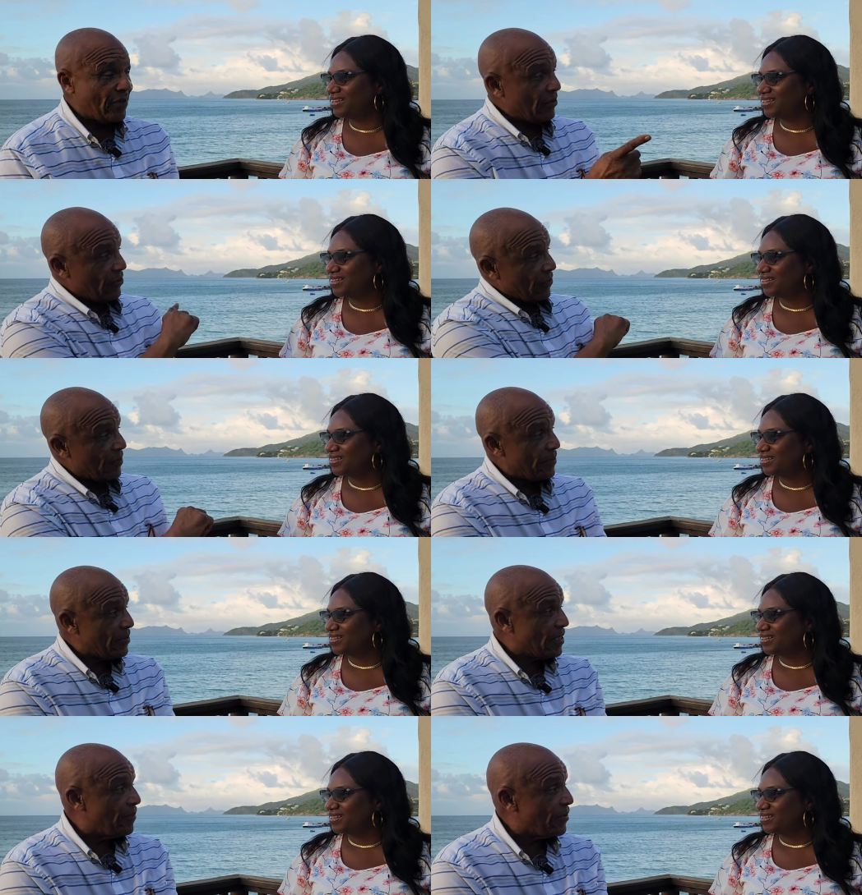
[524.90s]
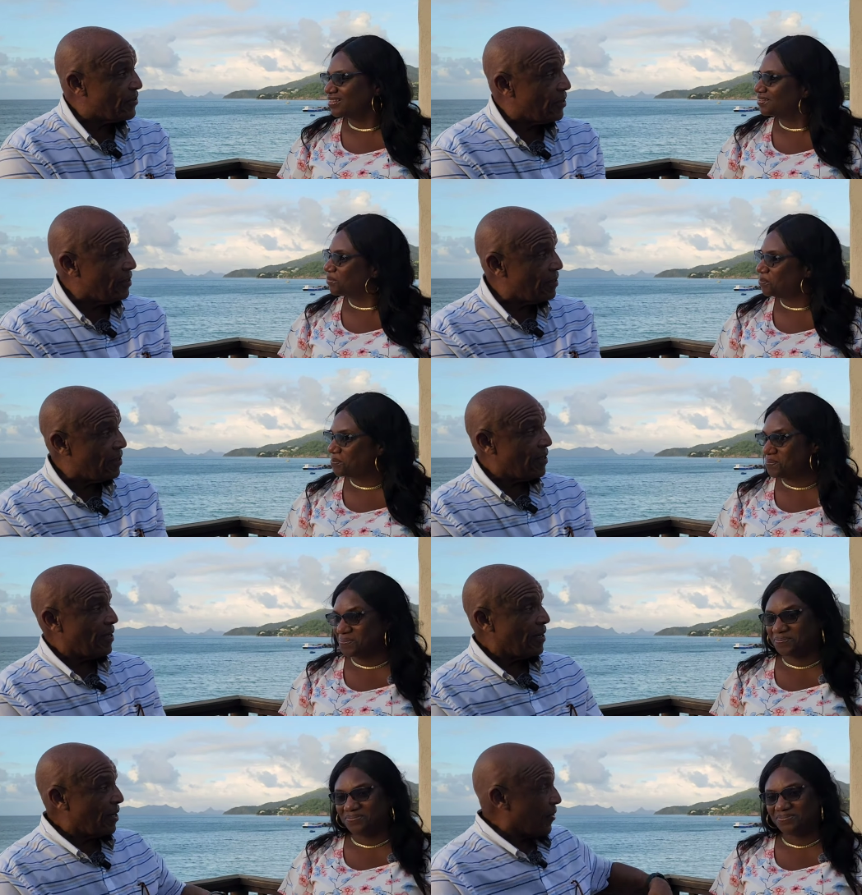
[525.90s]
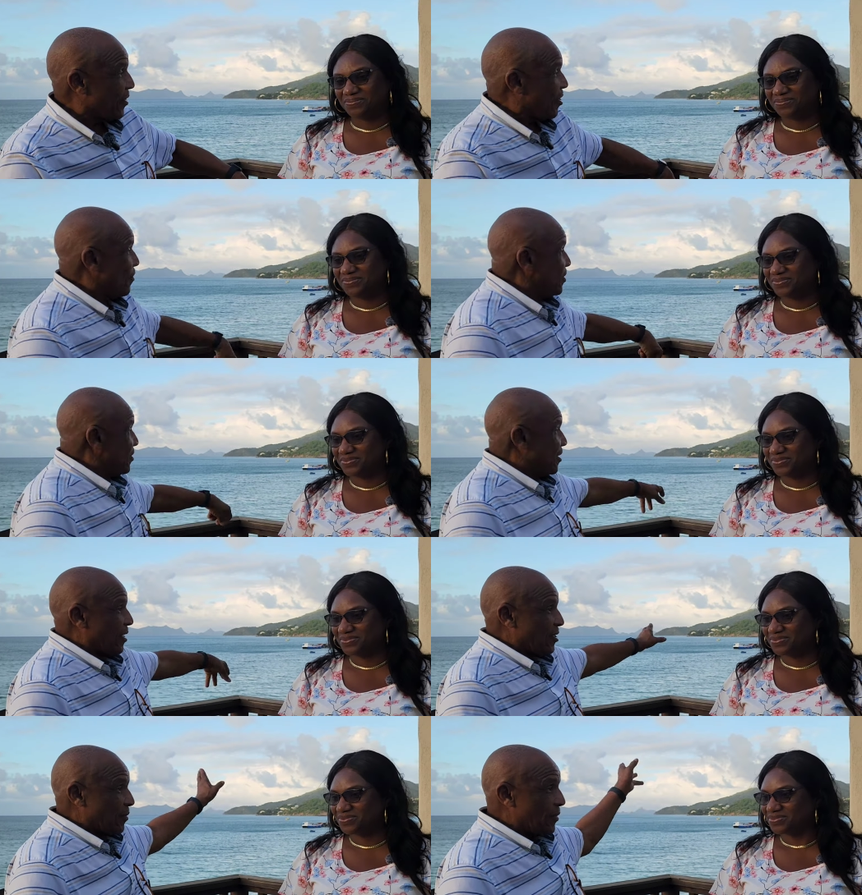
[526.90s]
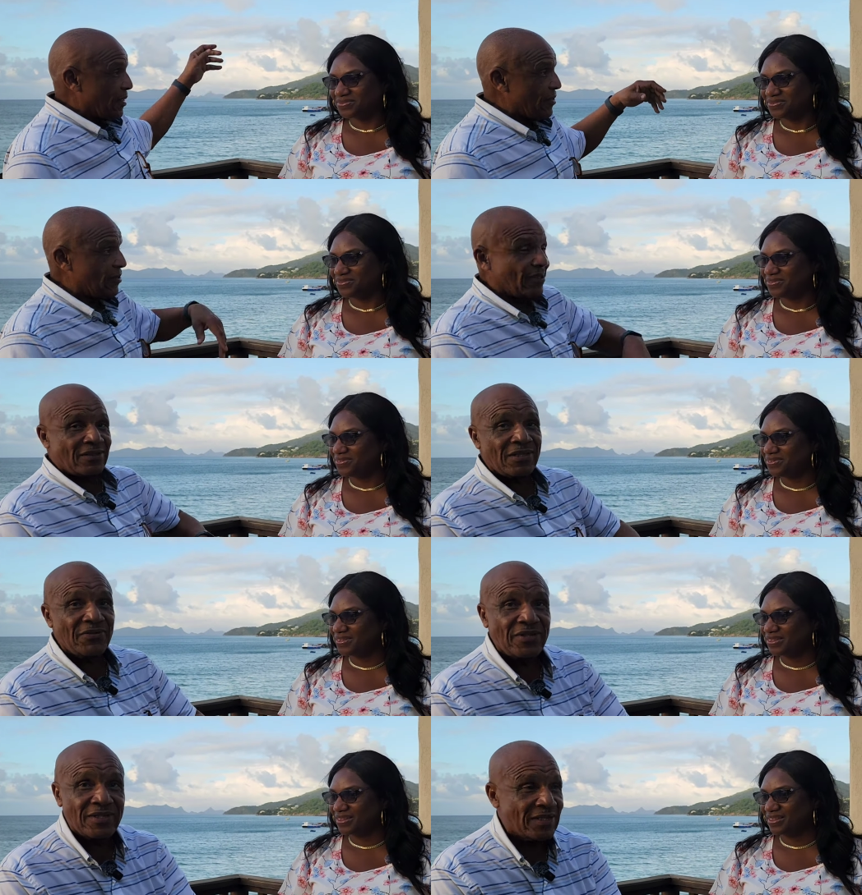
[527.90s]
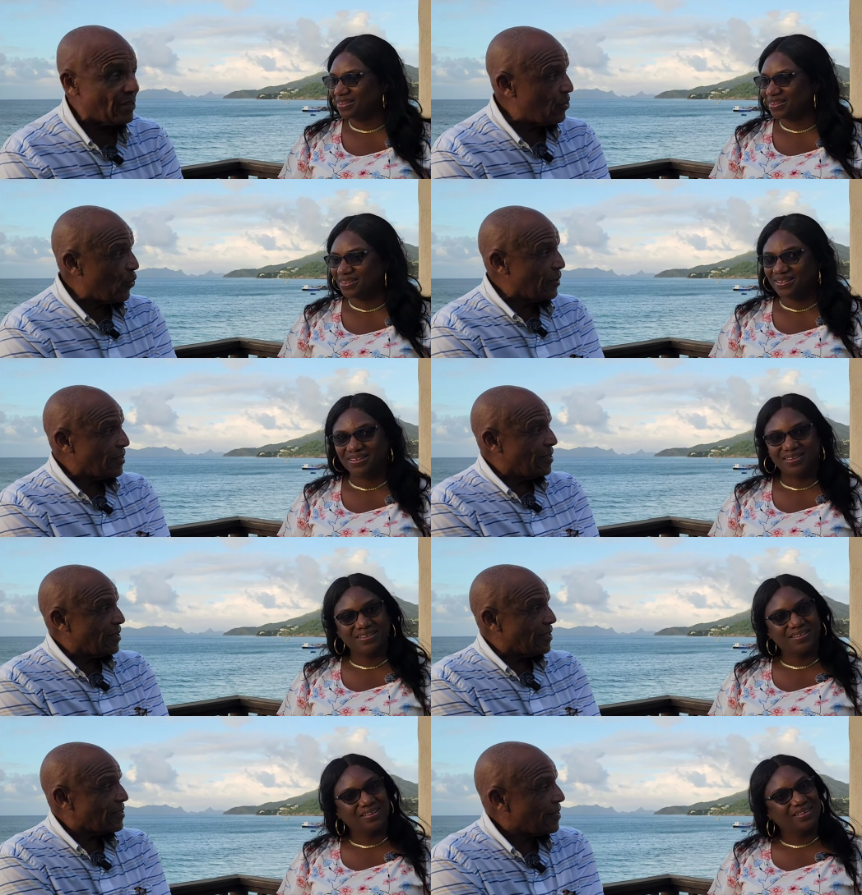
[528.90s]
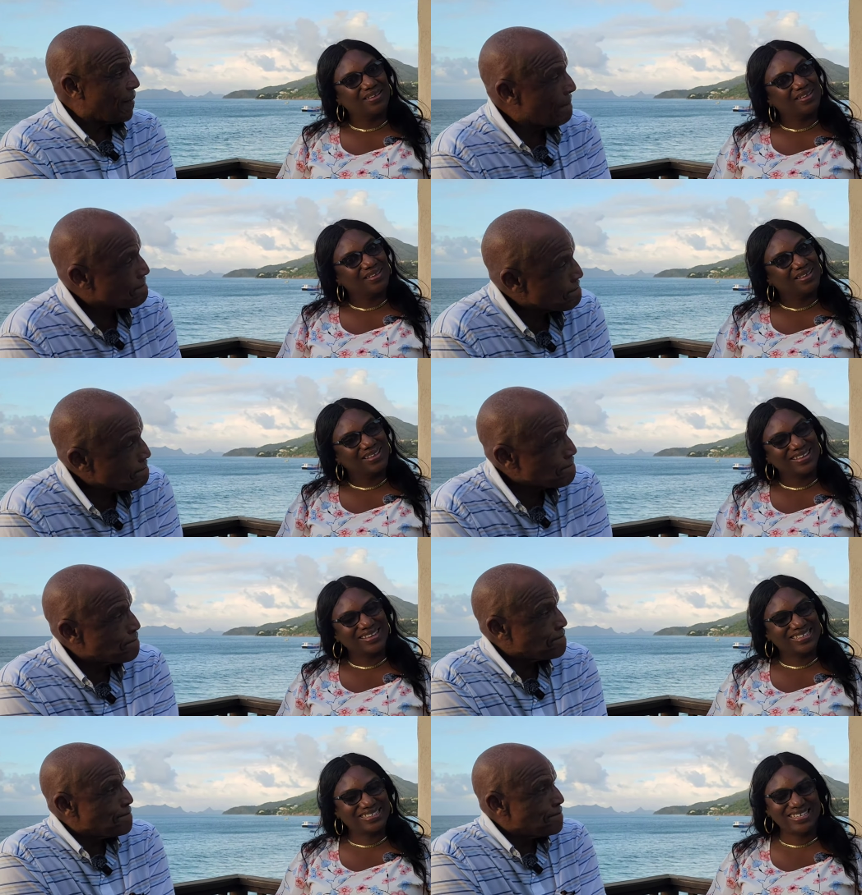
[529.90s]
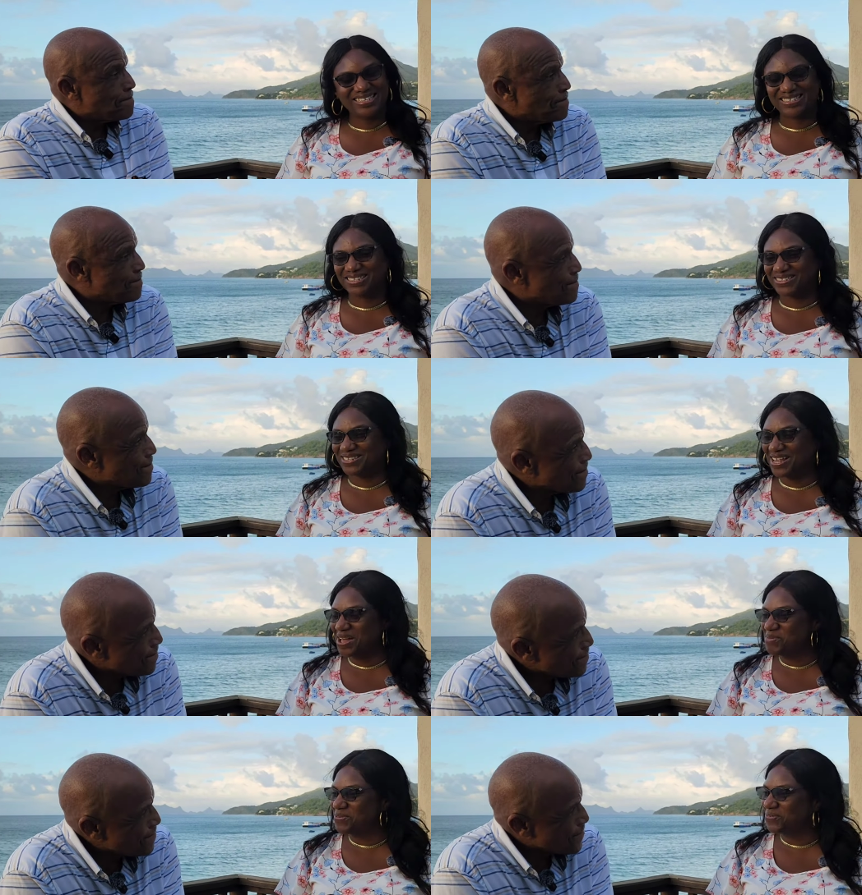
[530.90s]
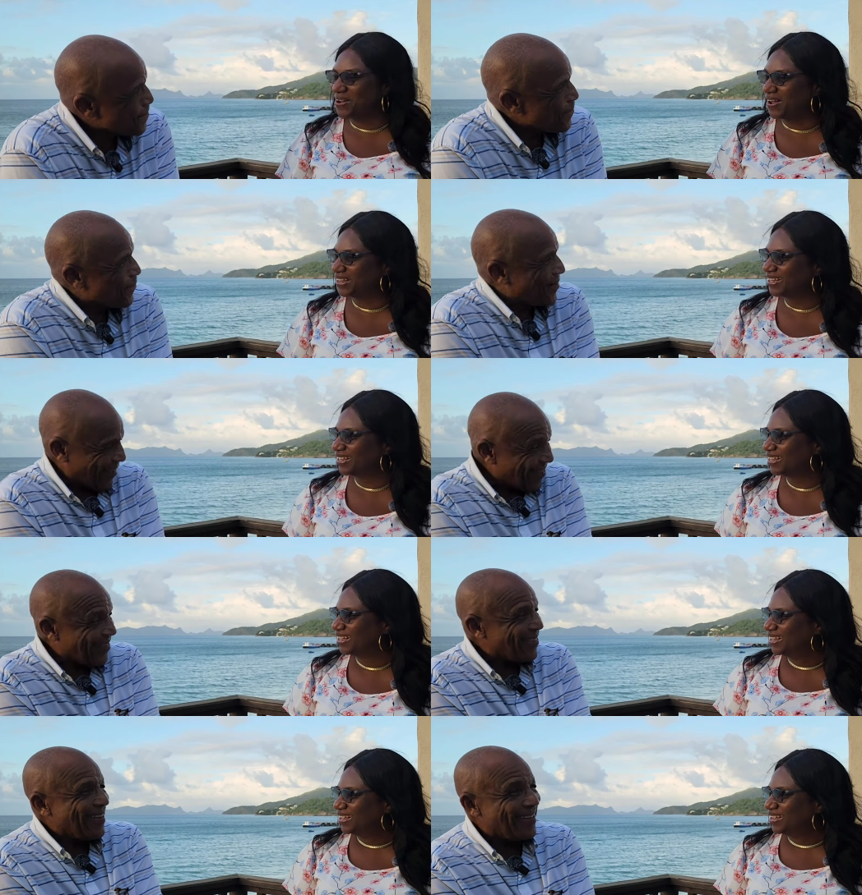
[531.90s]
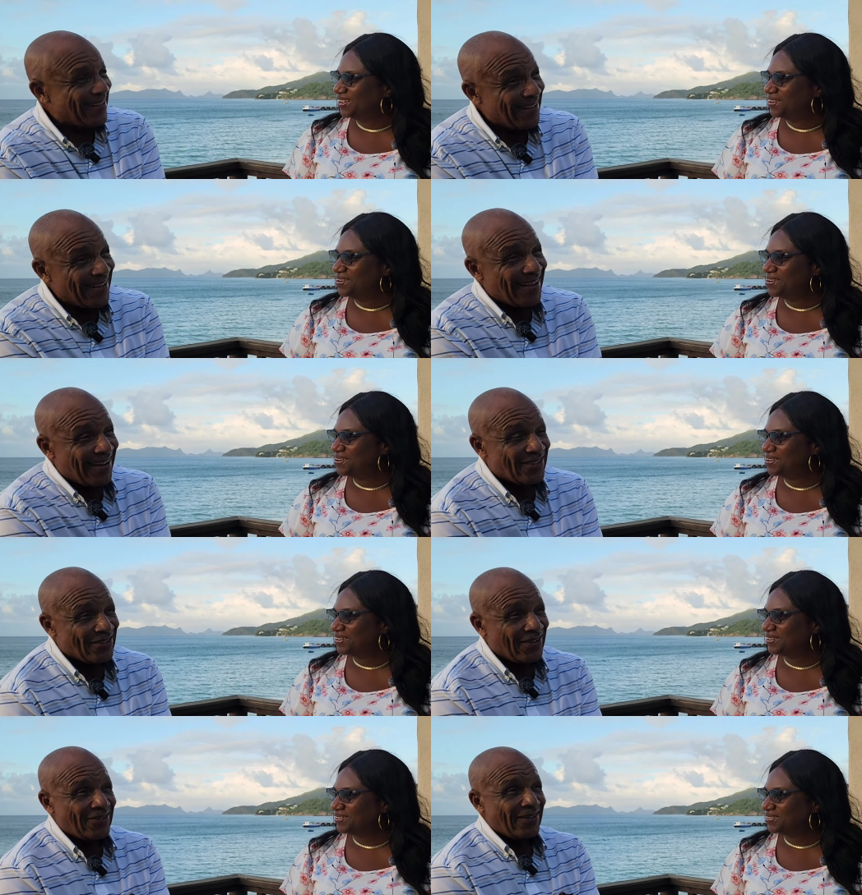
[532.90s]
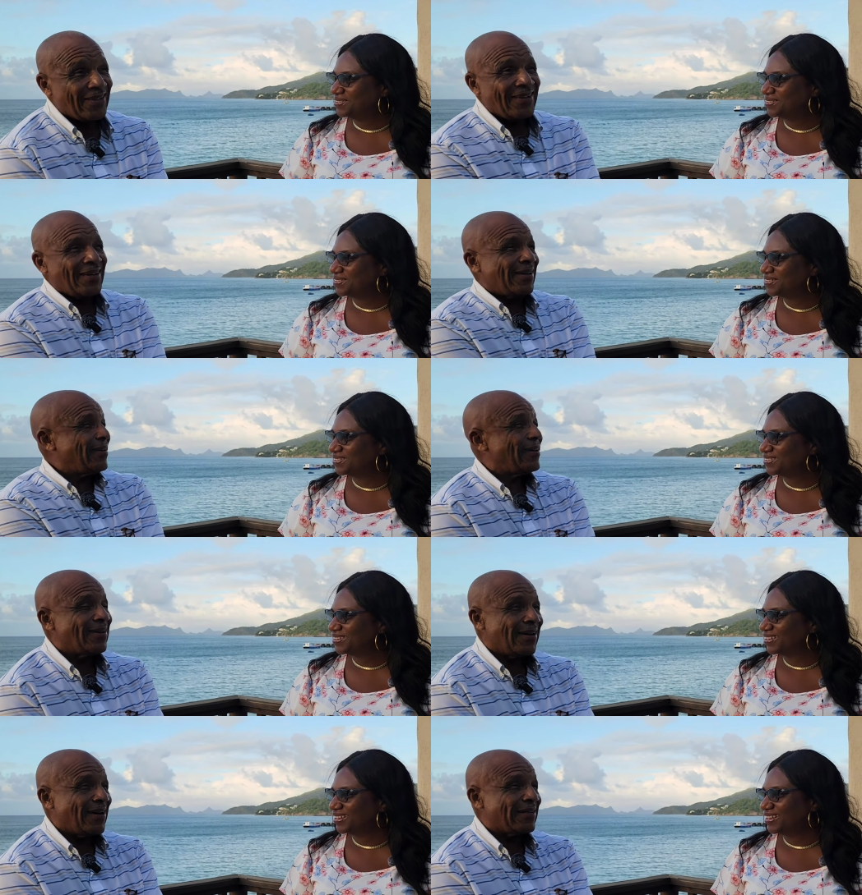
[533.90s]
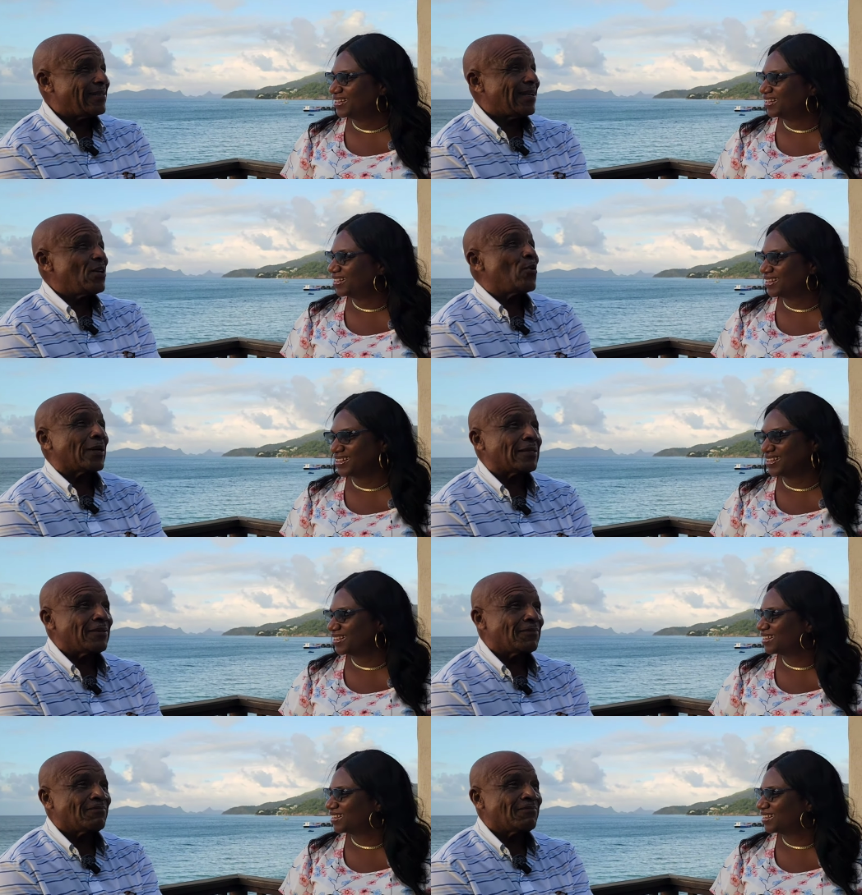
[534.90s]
Speaker 1: Sent to the Barbados Embassy. Law recommends take it up. there, 16 visas, no questions asked.
Speaker 2: Jesus, love of God.
Speaker 1: So you see, I tell you what,